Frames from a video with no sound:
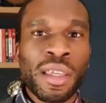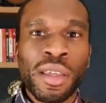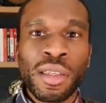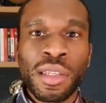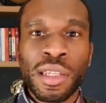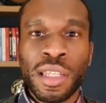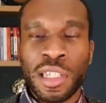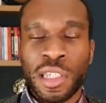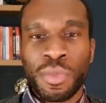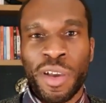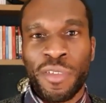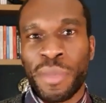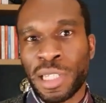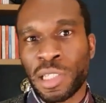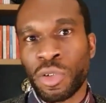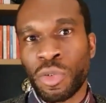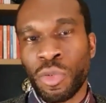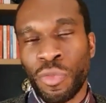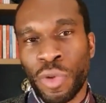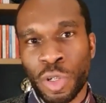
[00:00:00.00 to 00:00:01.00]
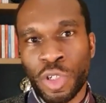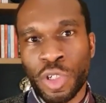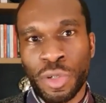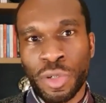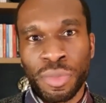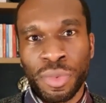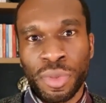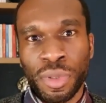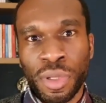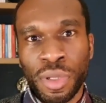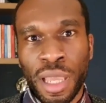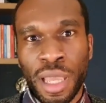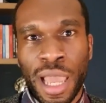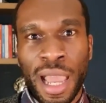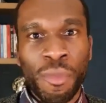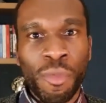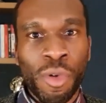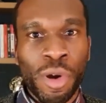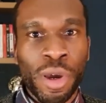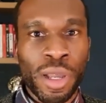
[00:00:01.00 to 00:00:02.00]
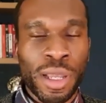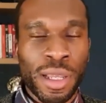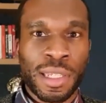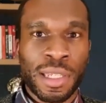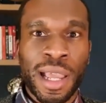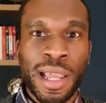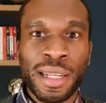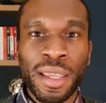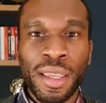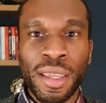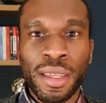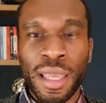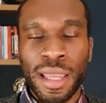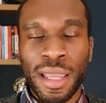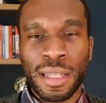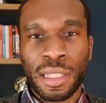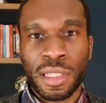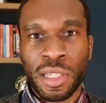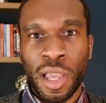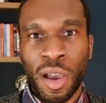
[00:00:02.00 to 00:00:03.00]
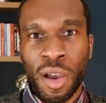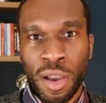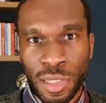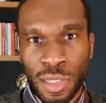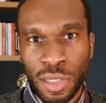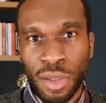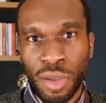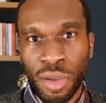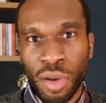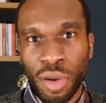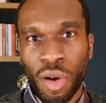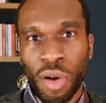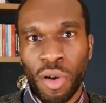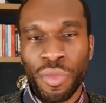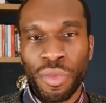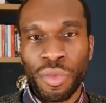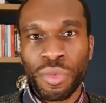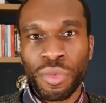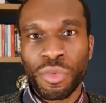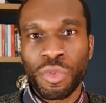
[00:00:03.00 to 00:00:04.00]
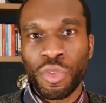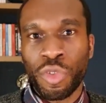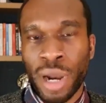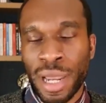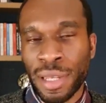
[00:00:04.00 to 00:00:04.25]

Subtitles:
this mathematical function and we're assigning it a task of trying